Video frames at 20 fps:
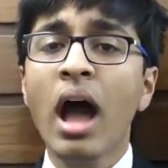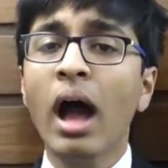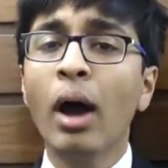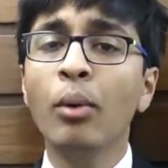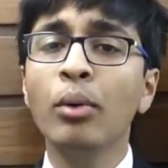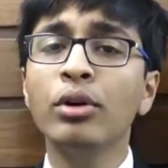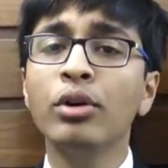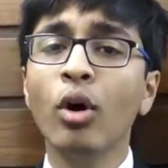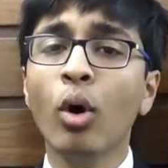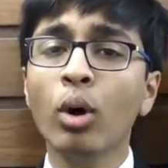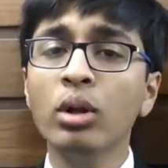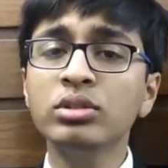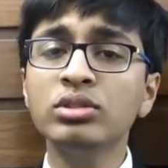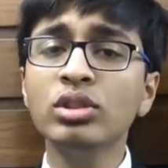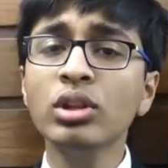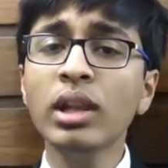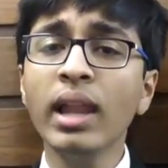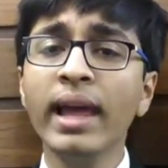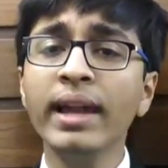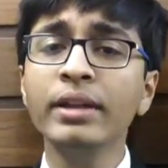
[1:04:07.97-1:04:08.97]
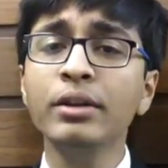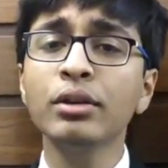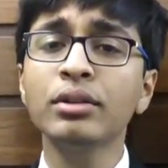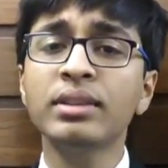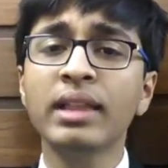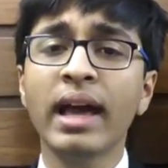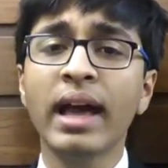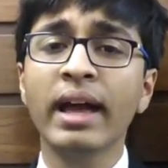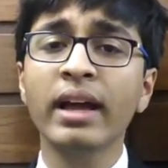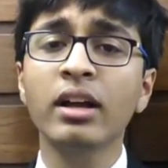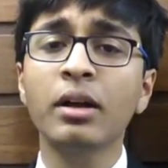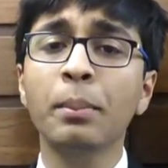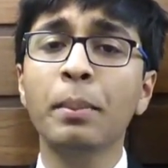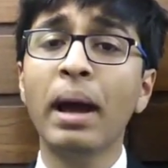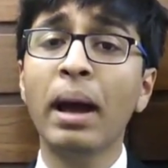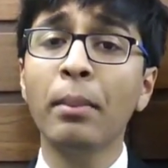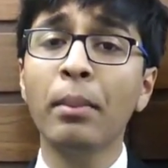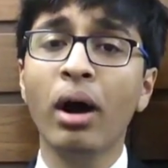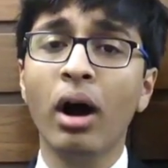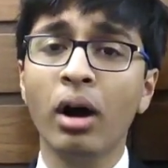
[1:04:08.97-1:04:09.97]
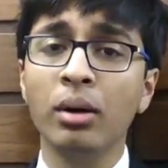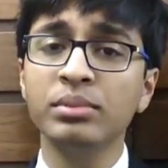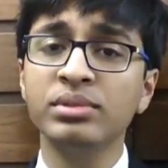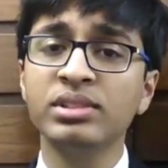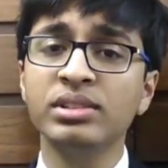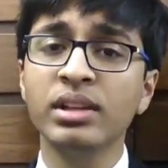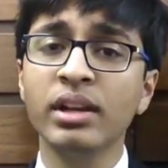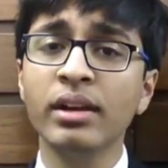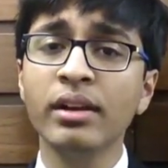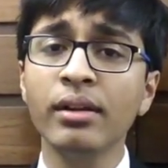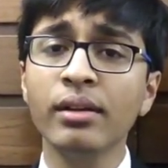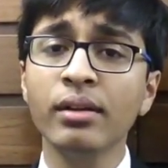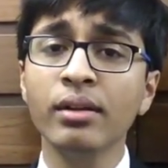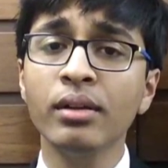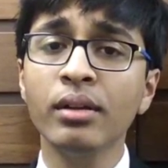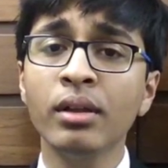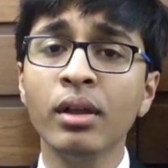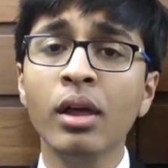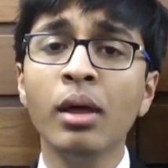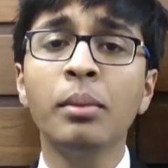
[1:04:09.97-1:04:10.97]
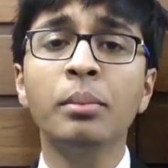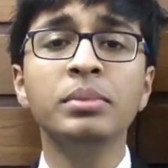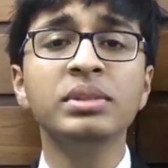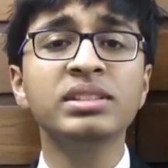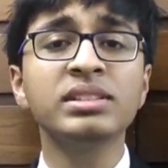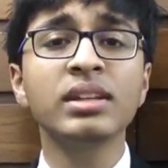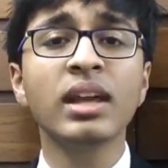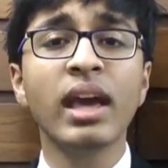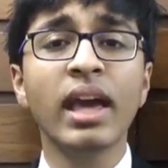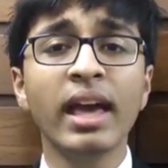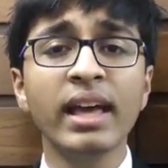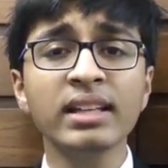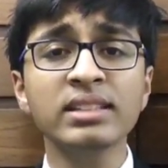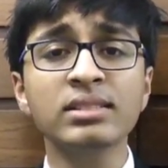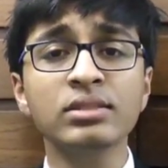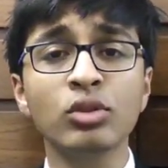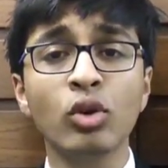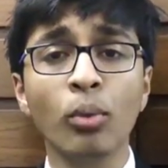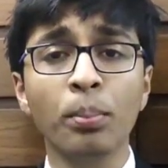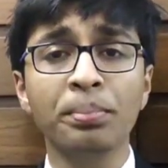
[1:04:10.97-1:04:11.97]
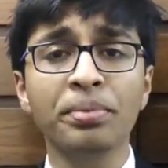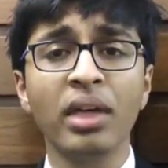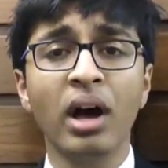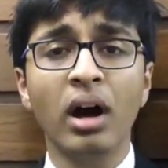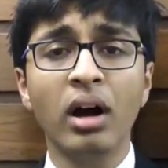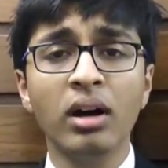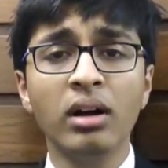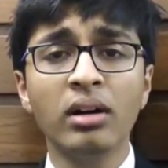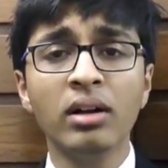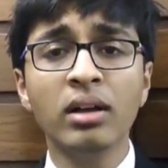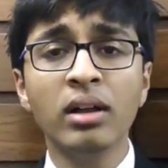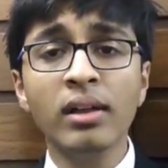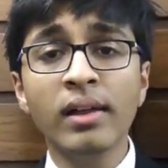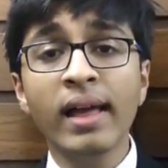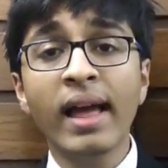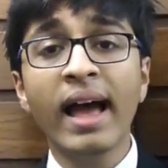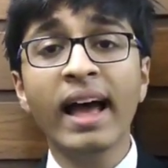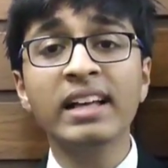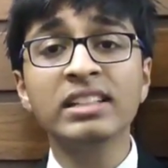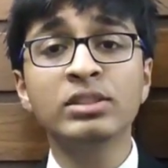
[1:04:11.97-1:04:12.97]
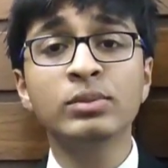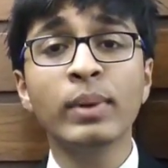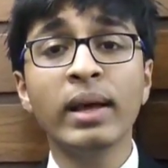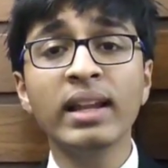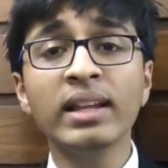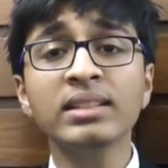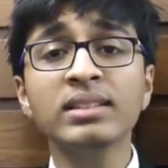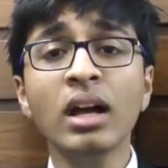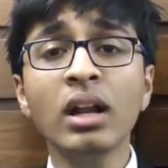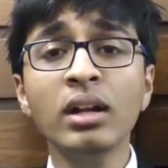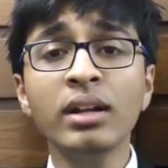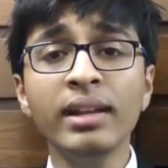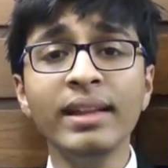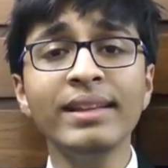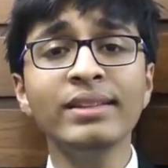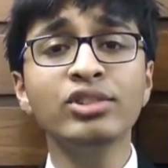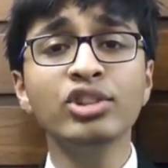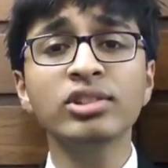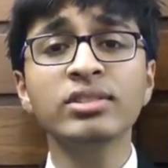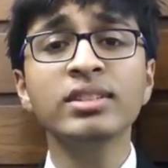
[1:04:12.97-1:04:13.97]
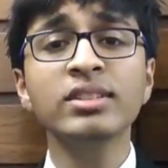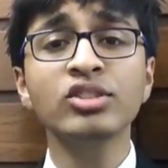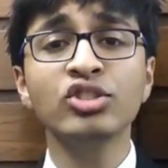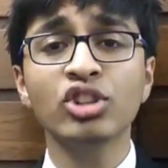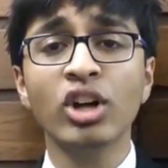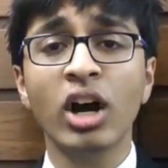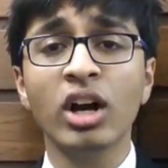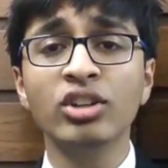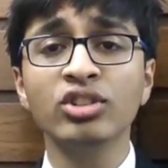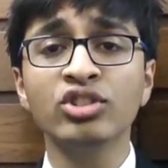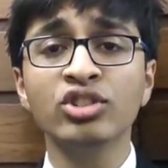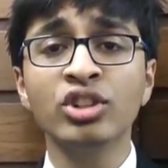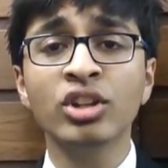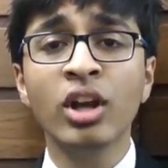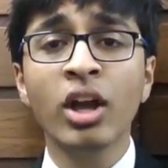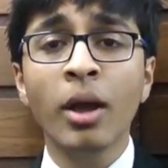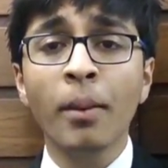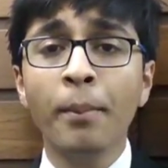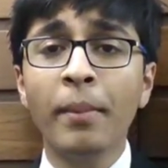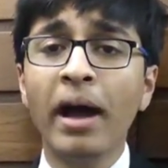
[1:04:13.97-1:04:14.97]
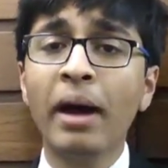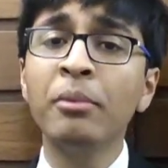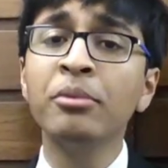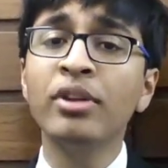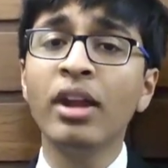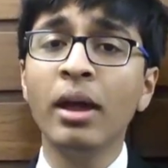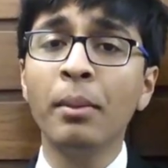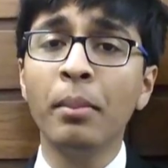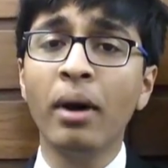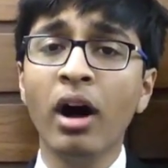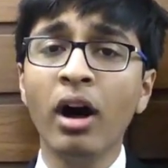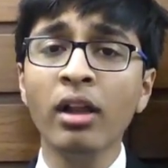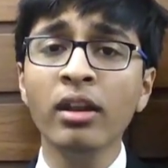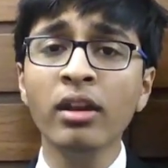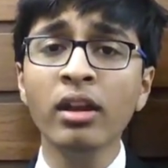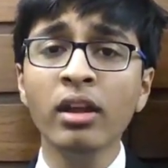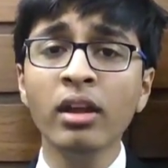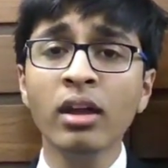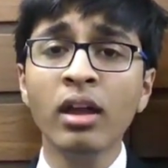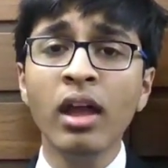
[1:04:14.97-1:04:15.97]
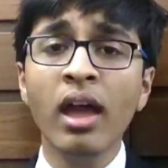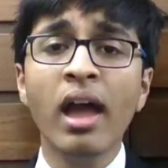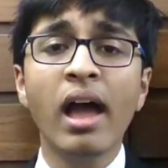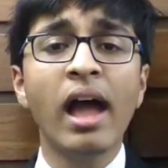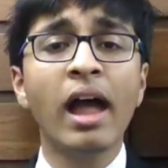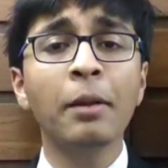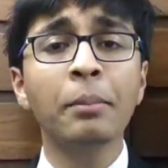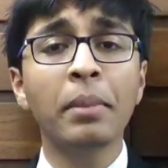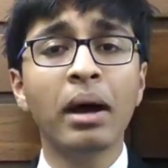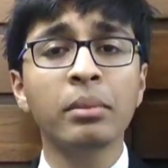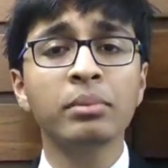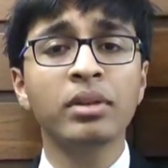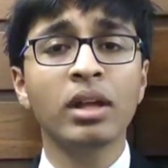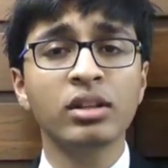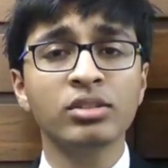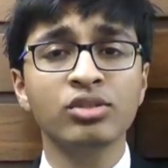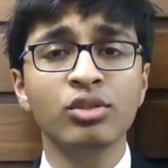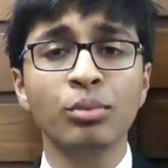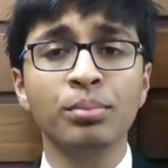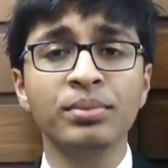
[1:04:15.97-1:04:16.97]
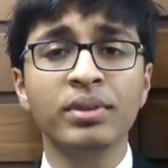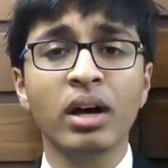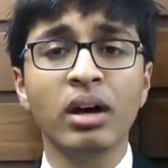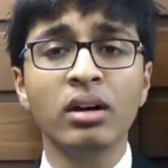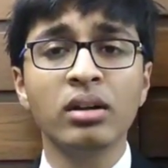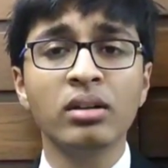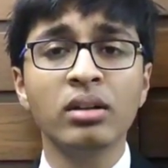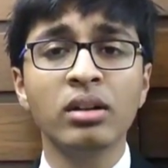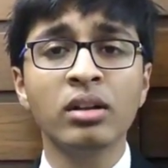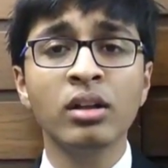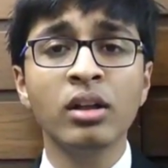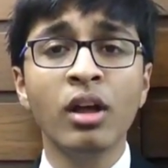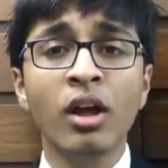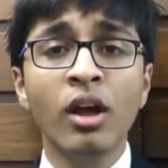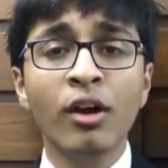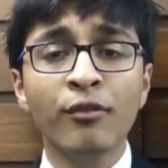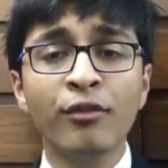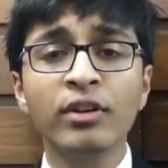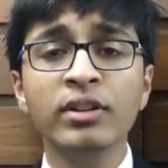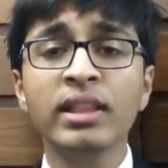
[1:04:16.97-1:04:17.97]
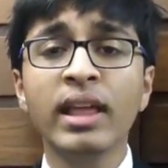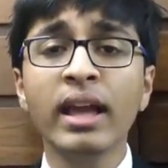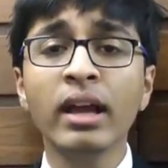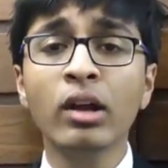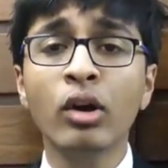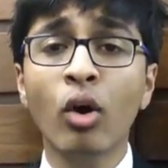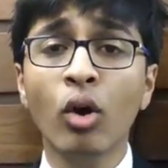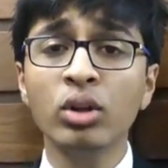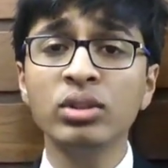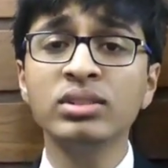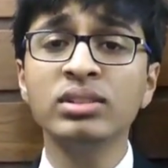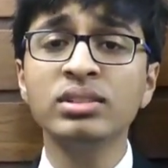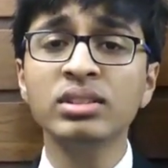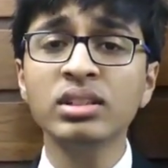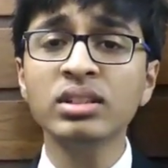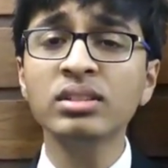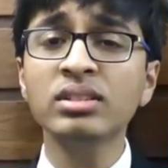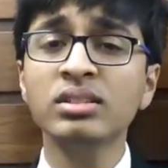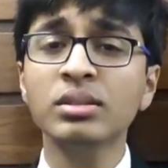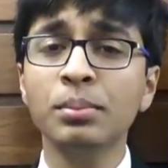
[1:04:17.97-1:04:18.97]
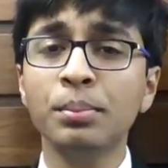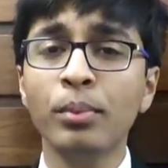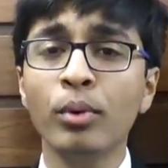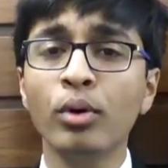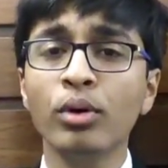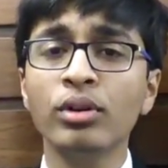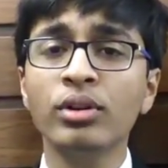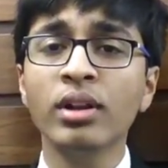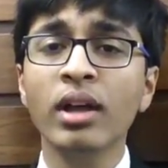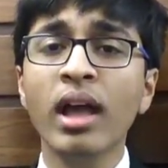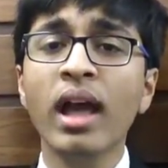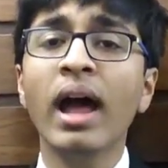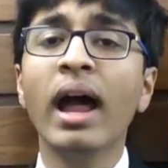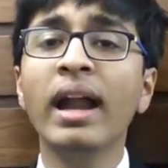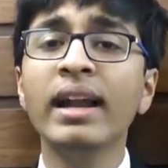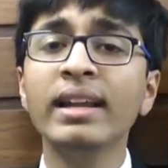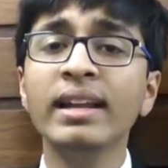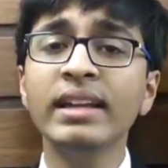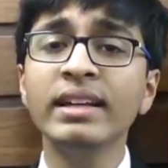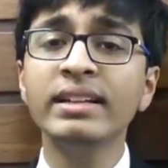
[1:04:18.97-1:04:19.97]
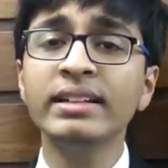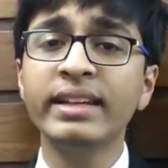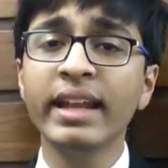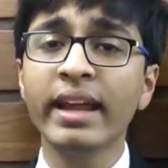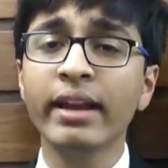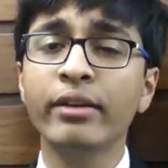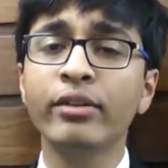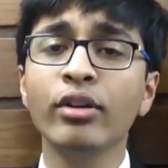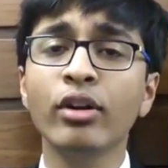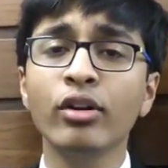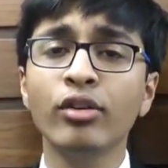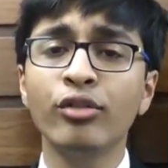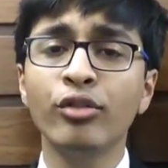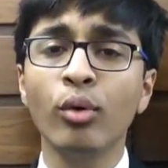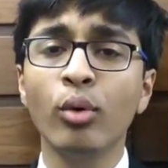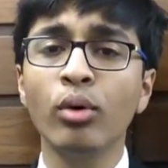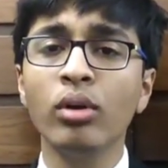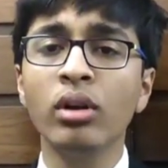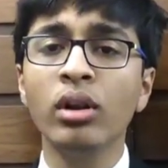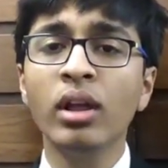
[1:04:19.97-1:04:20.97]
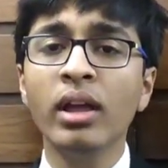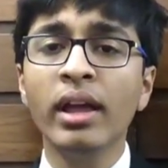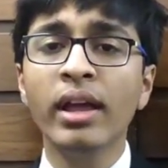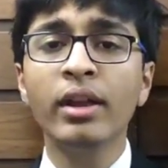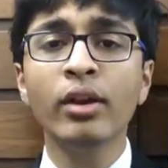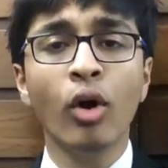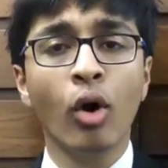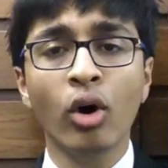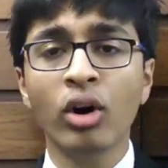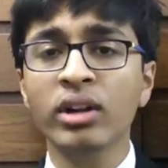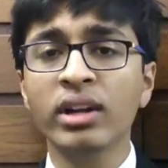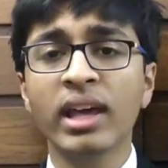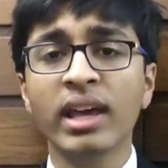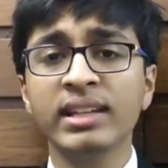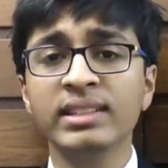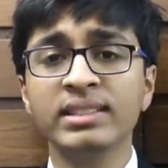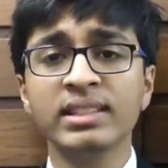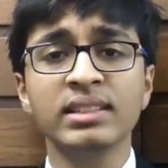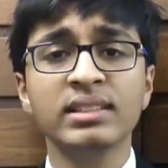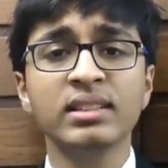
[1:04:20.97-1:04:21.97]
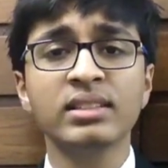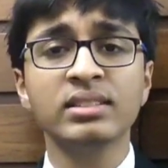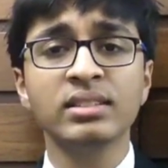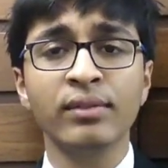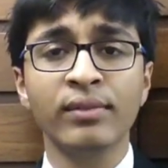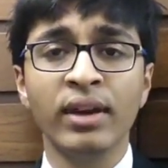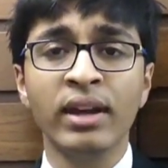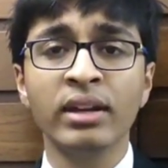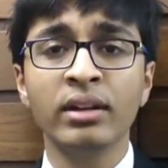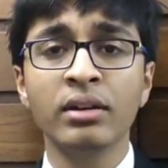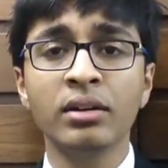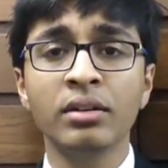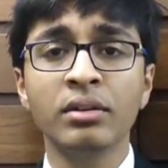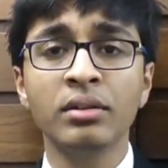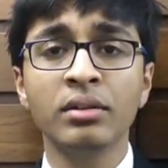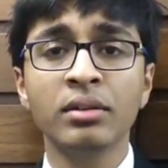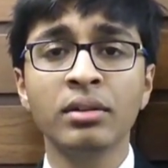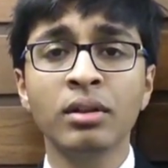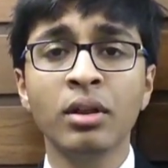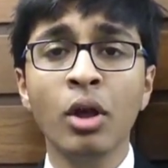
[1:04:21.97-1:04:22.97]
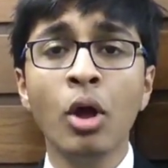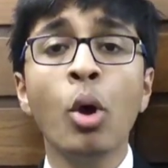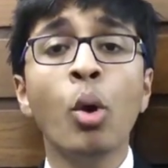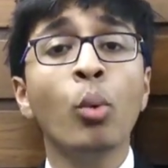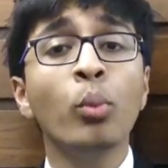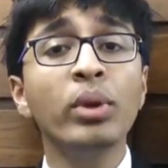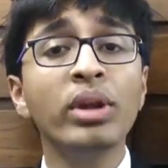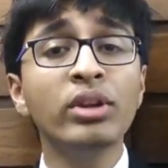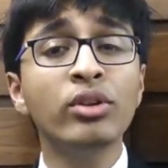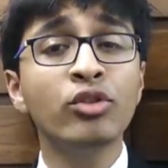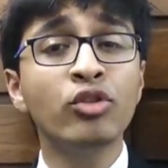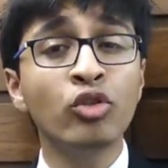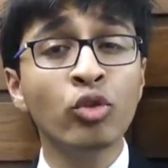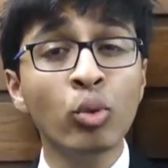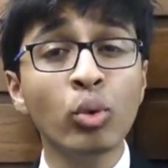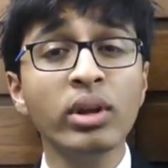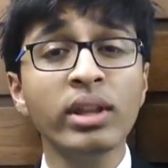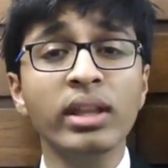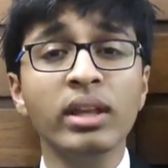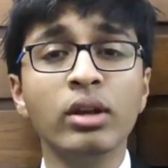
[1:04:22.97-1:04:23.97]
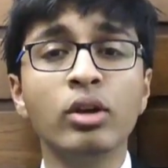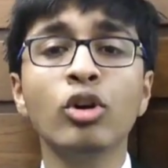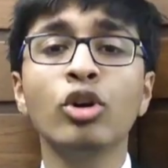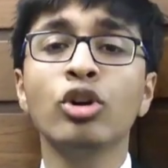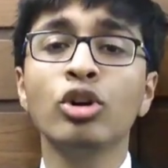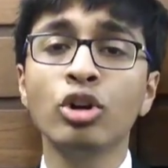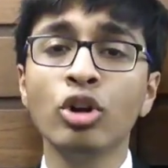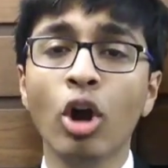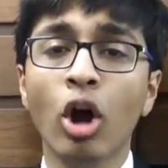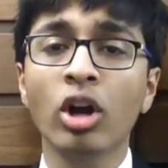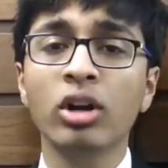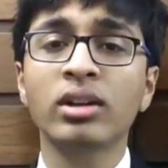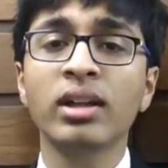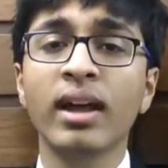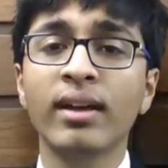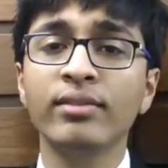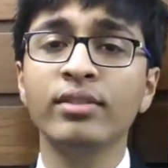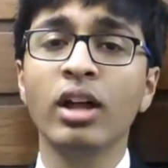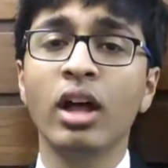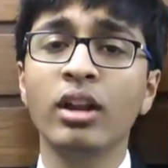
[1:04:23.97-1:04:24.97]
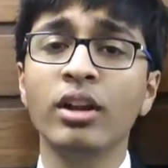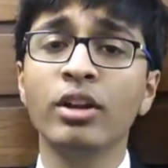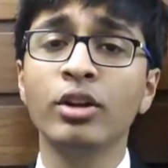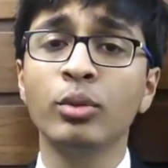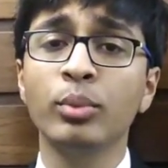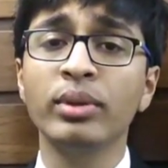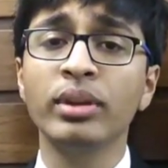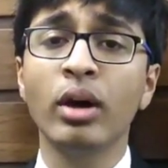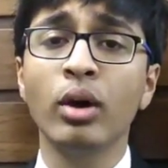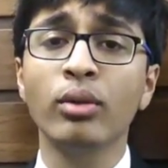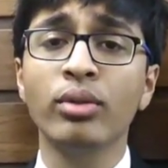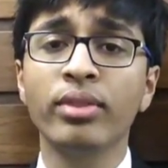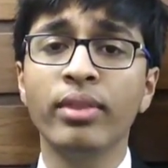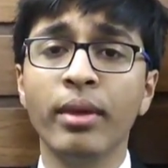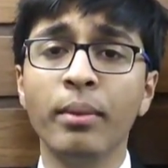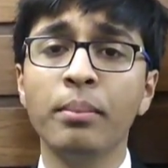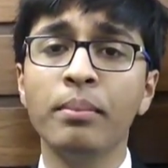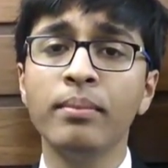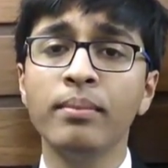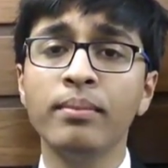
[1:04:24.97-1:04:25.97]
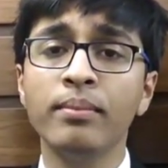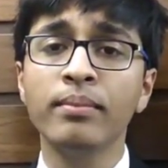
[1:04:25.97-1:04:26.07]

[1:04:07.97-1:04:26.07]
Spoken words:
I would also like to thank Ma'am Armstead, Mr. S. Gupta, as well as our teachers in charge, Ma'am Rehman and Ma'am Dasgupta, for their constant support and integral role in organizing this event. We truly could not have done it without them.